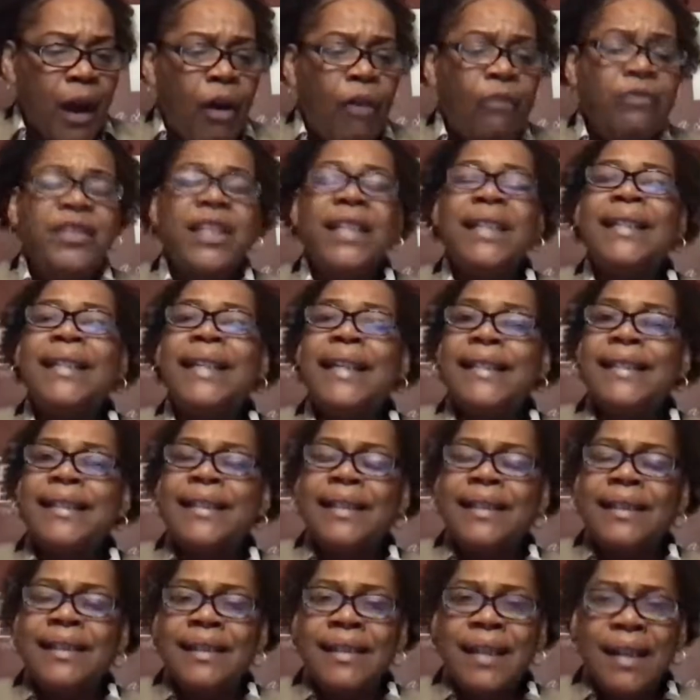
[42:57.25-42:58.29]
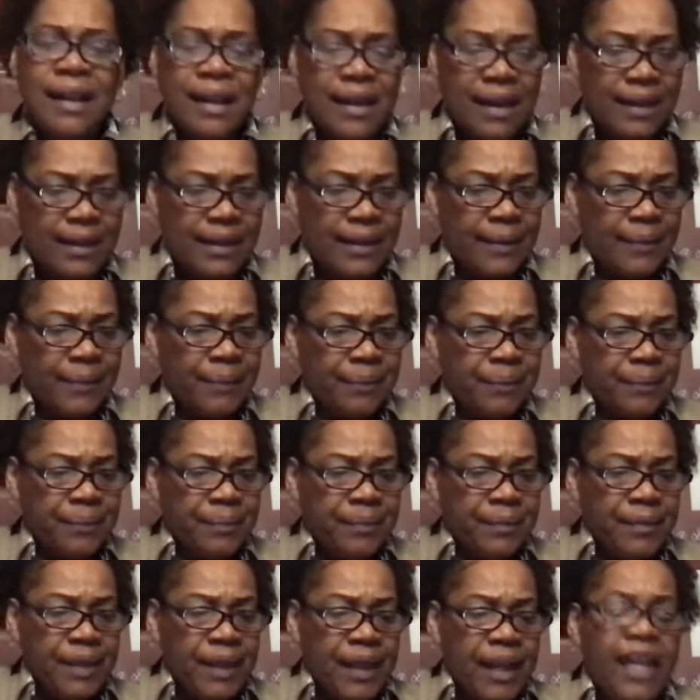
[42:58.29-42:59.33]
often get stuck
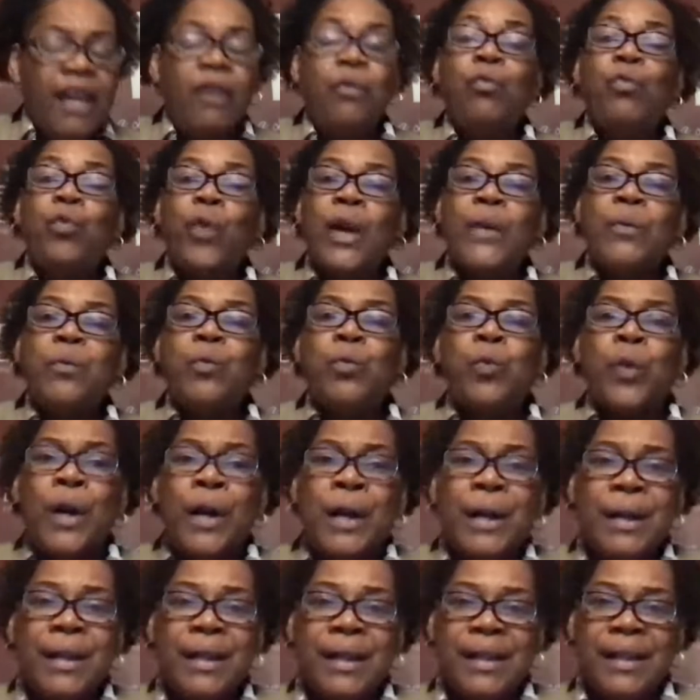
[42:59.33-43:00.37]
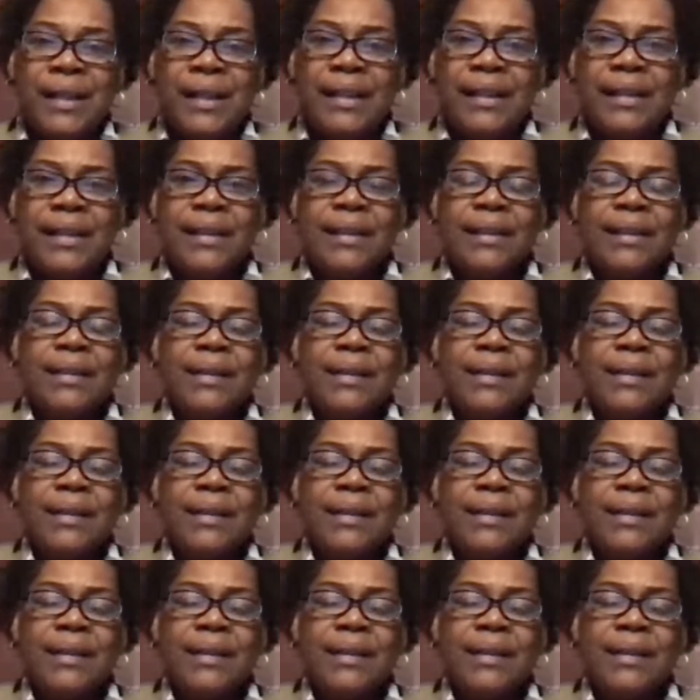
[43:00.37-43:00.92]
in what was.